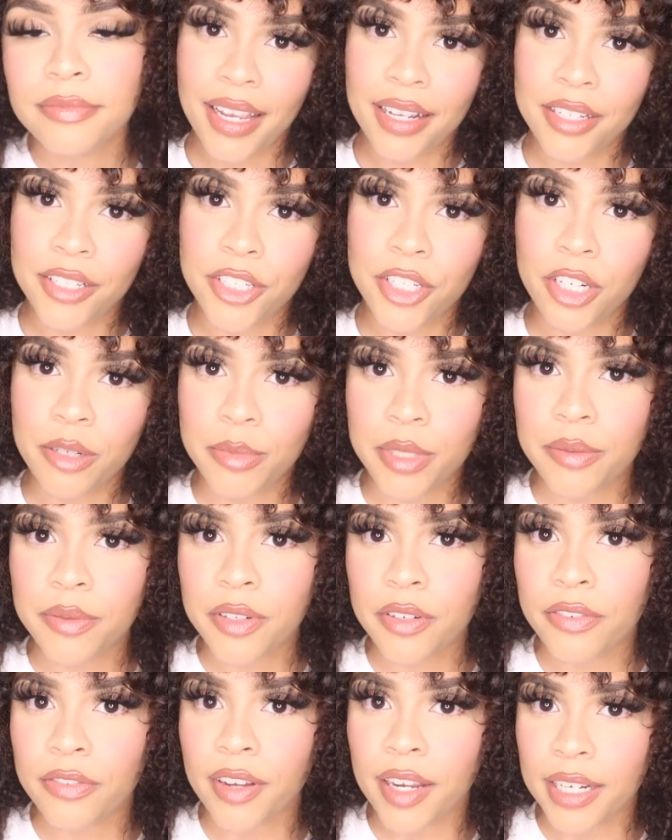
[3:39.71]
And in terms
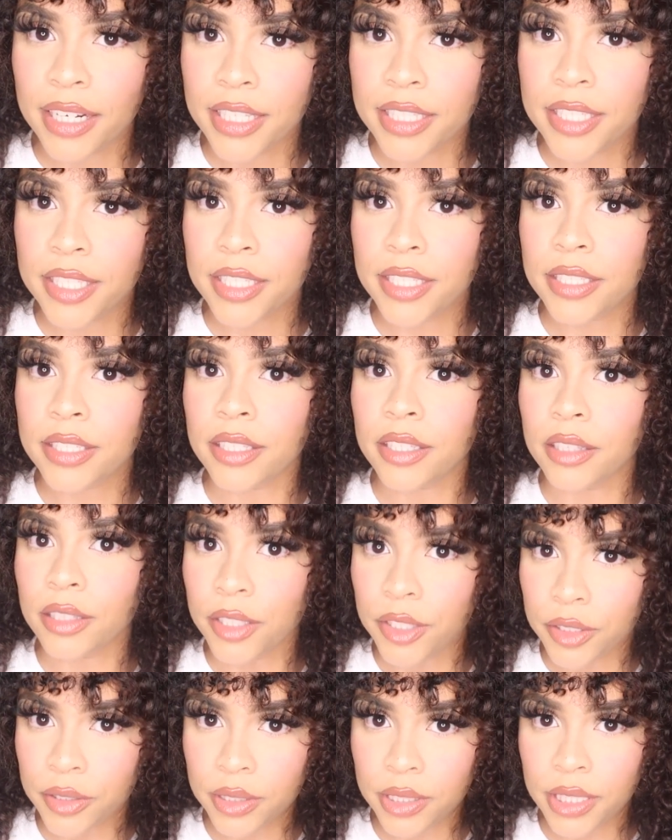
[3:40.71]
of your finances,
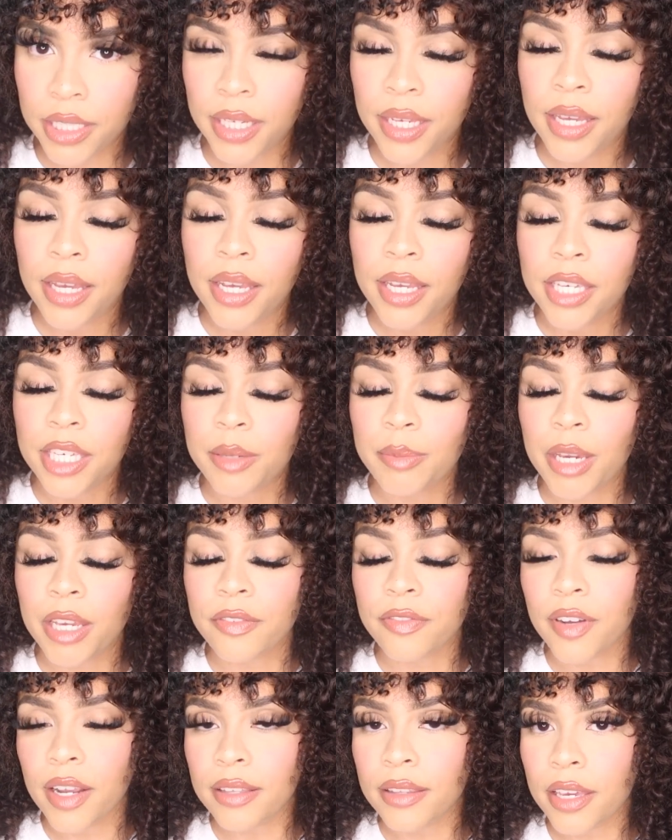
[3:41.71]
literally, you
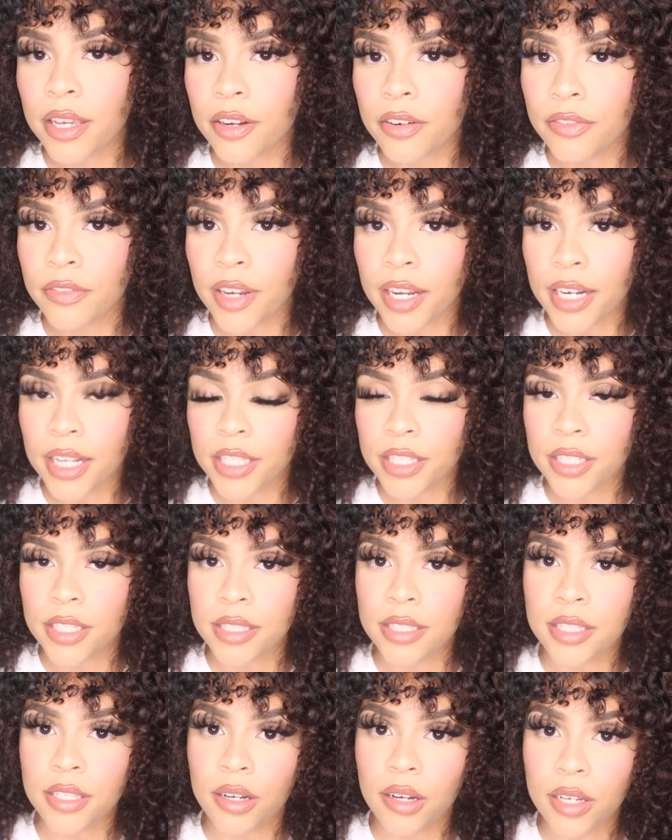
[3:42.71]
might find that your
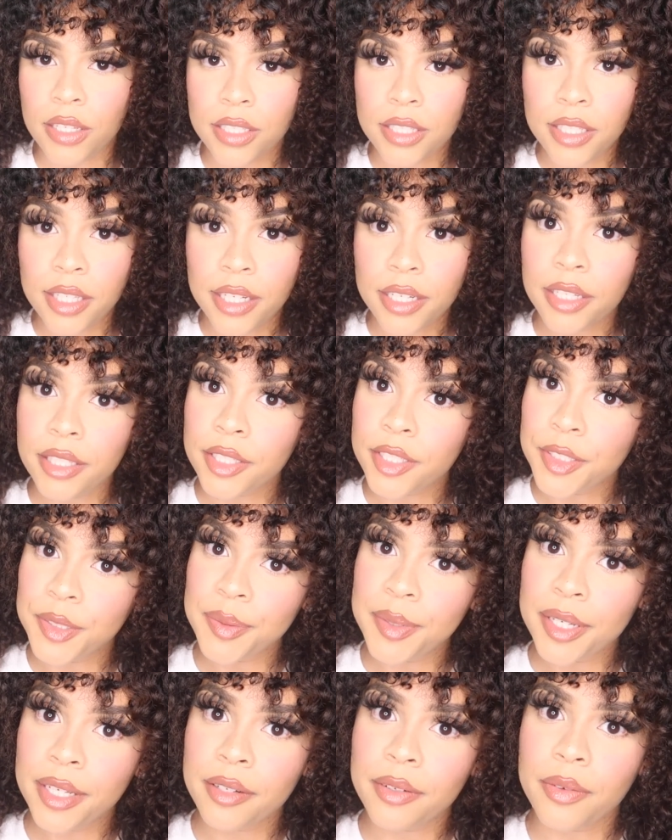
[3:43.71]
finances oscillate a
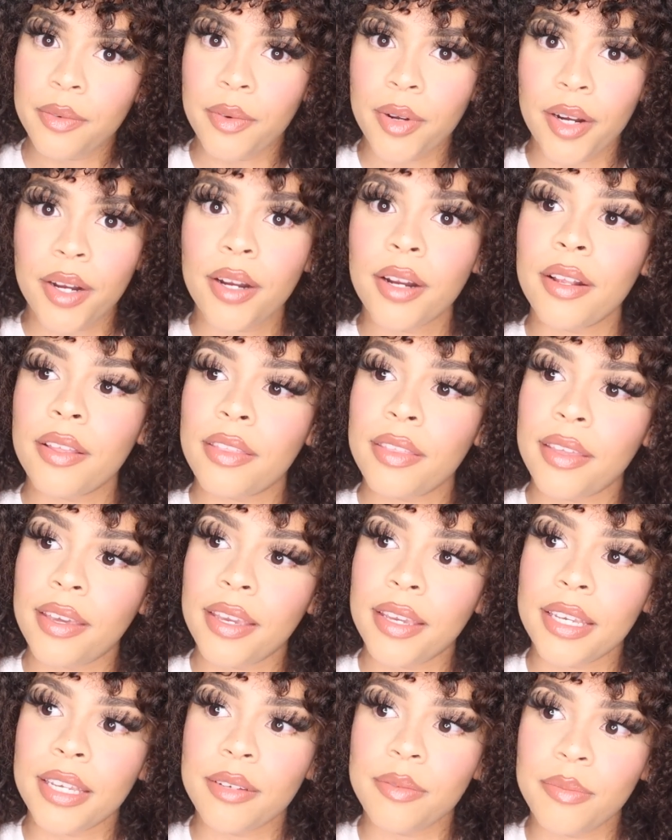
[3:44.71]
little bit where
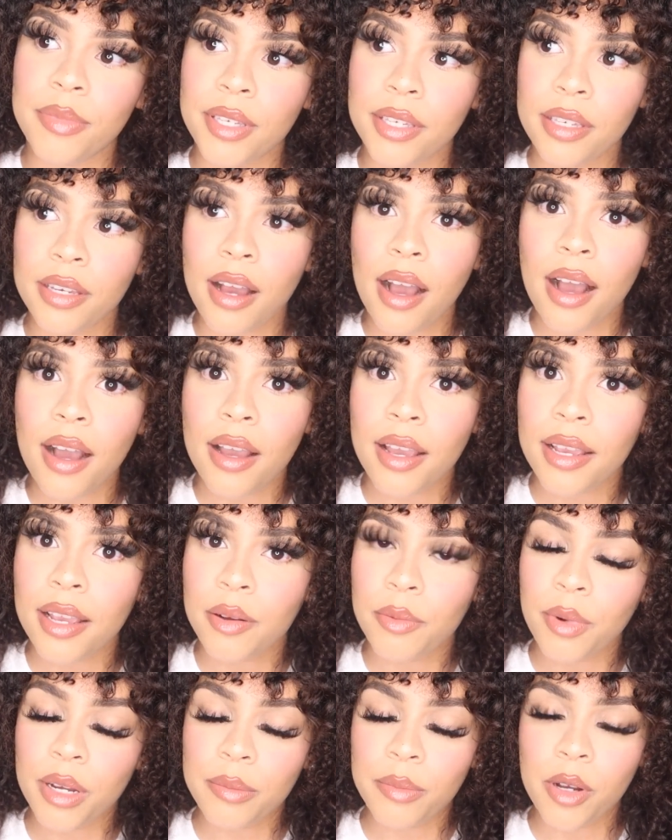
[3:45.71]
they can be high
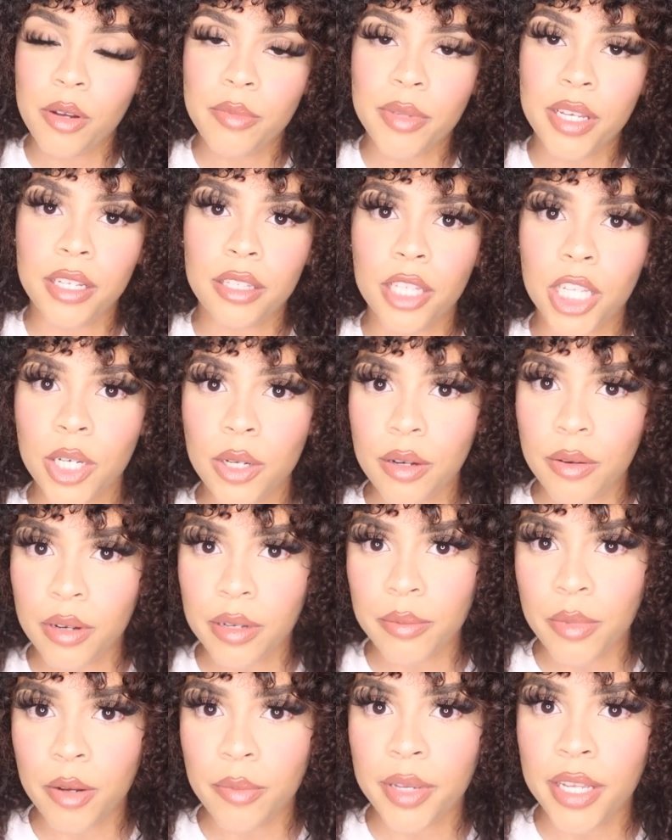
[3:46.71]
at one moment, low at
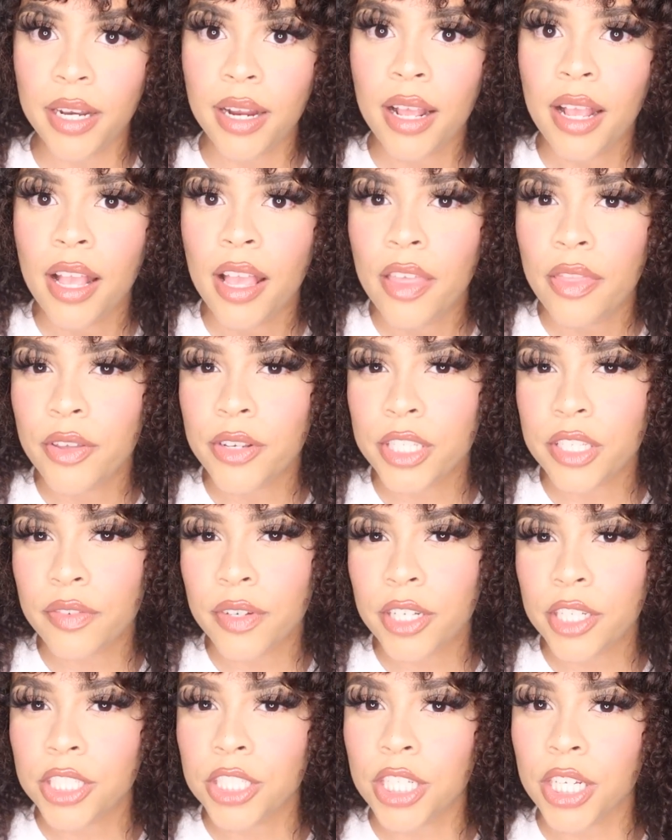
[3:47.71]
one moment. There's a
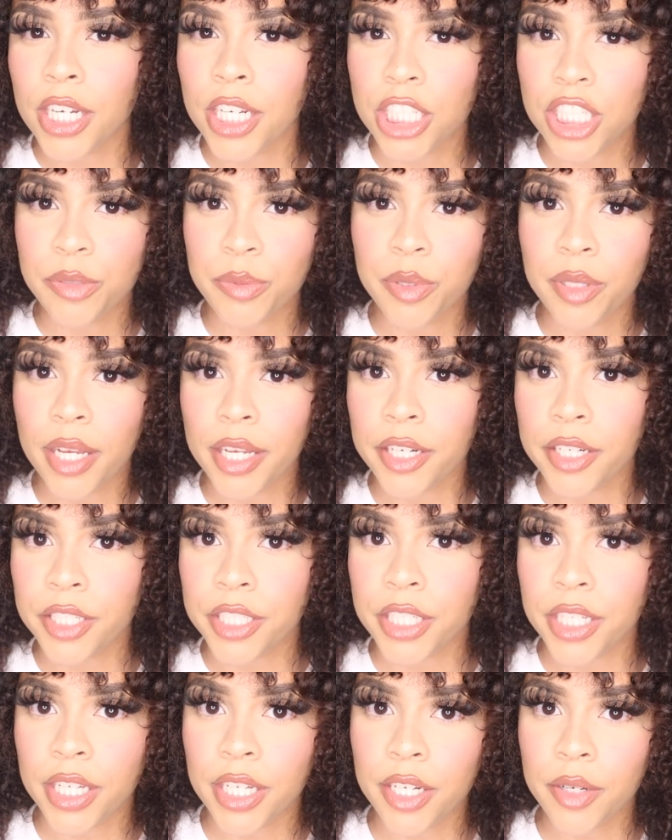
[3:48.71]
very changeable
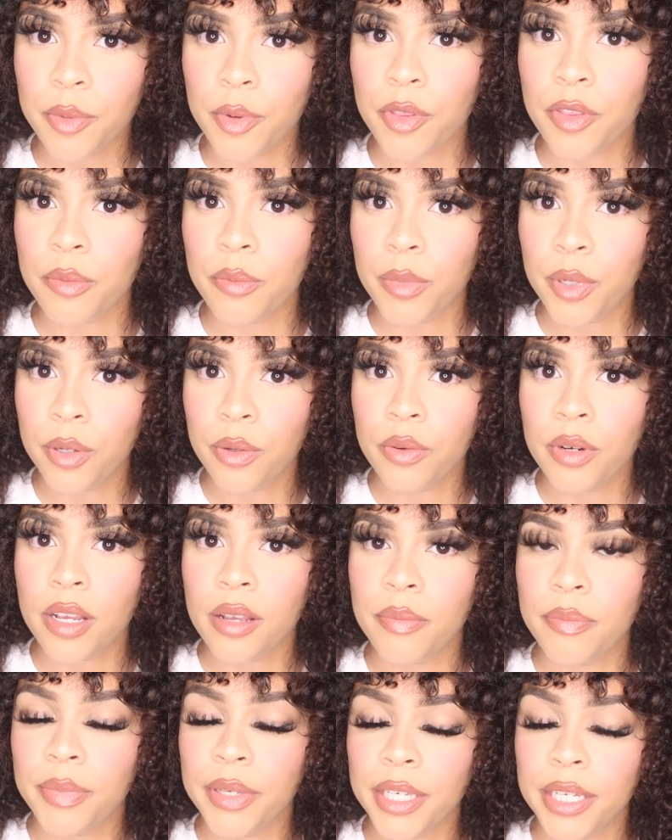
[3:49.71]
energy here with the moon
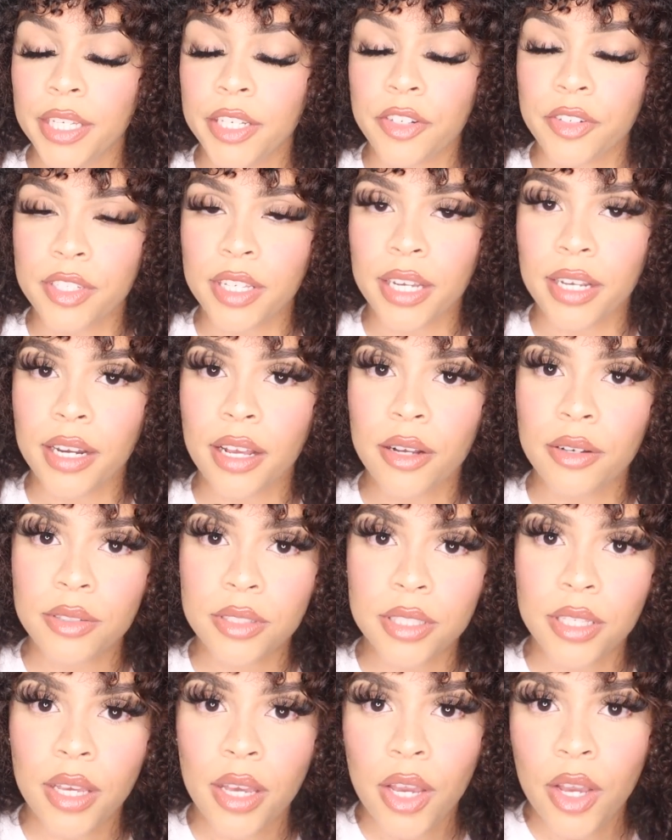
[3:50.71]
being in your second
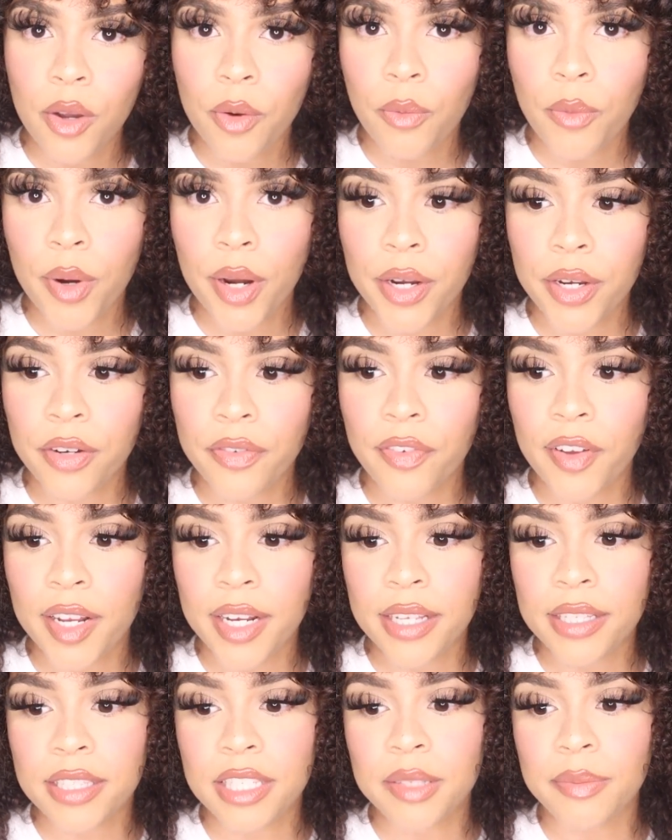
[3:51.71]
house where your
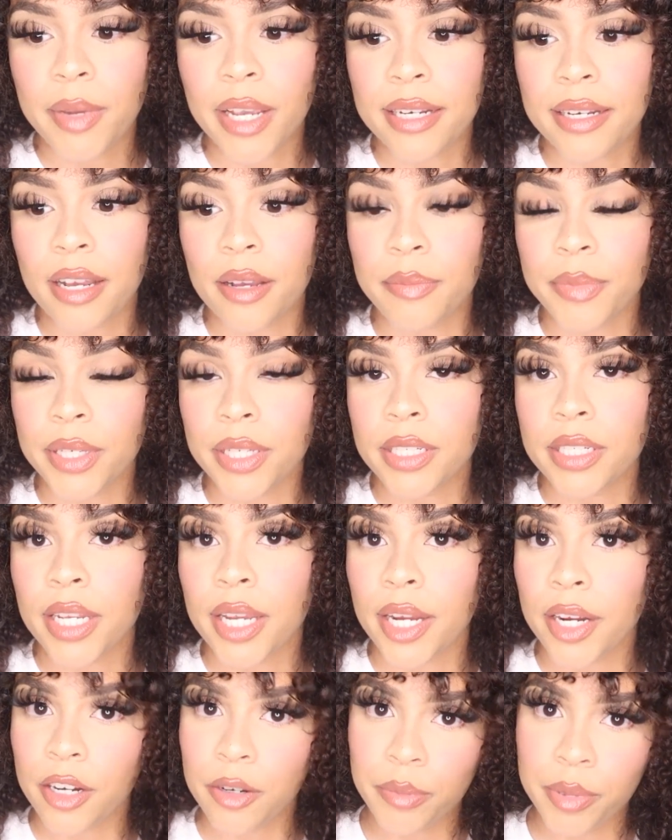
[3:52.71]
finances might not be
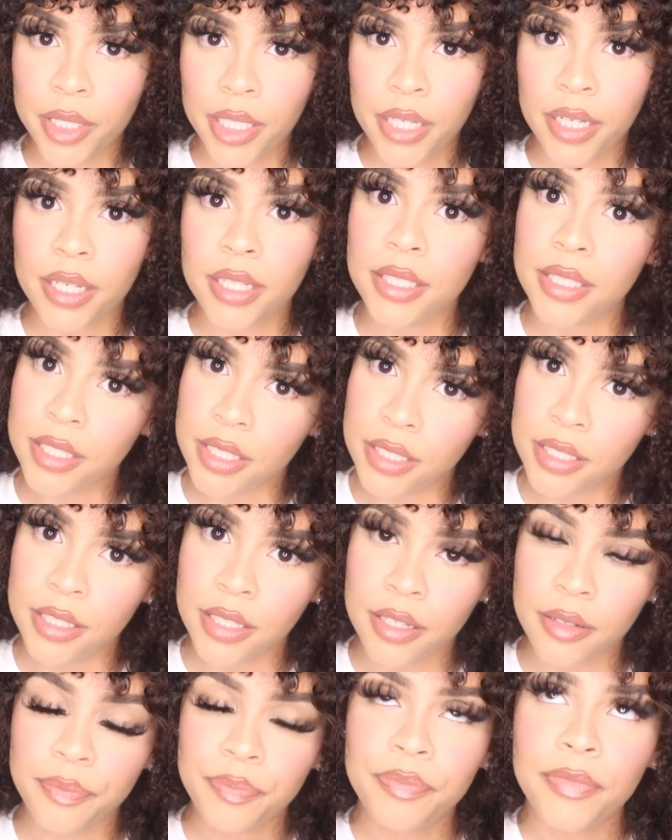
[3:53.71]
terribly
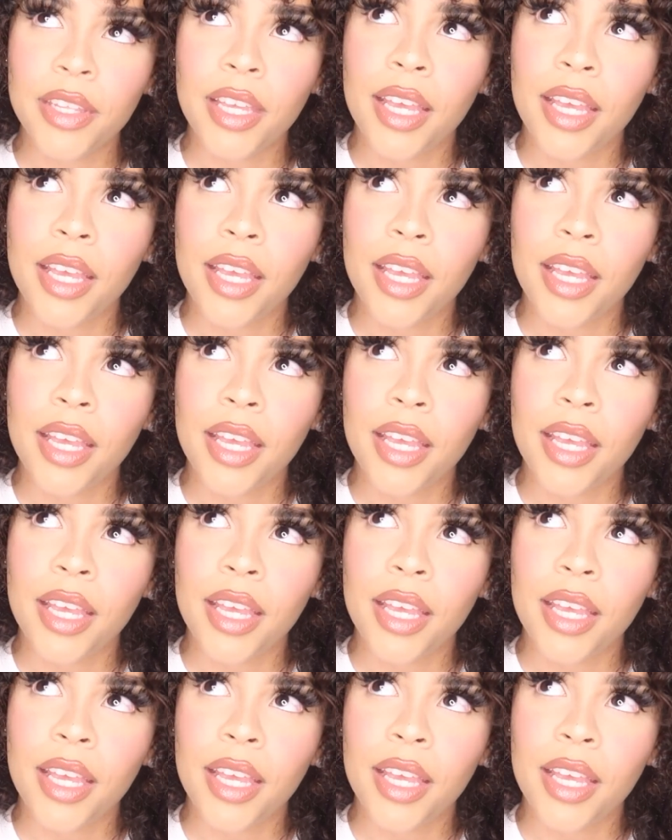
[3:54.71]
consistent.